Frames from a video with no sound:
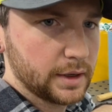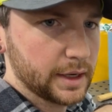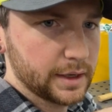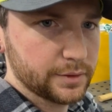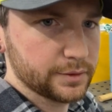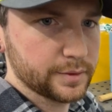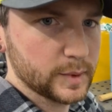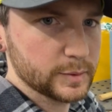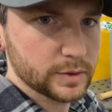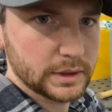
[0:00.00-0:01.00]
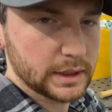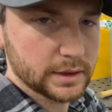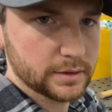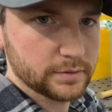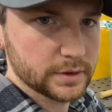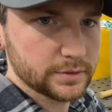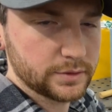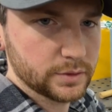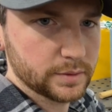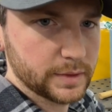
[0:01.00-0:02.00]
I don't remember what that converts
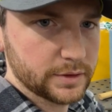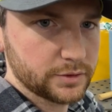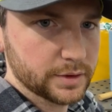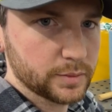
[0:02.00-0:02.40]
to in metric,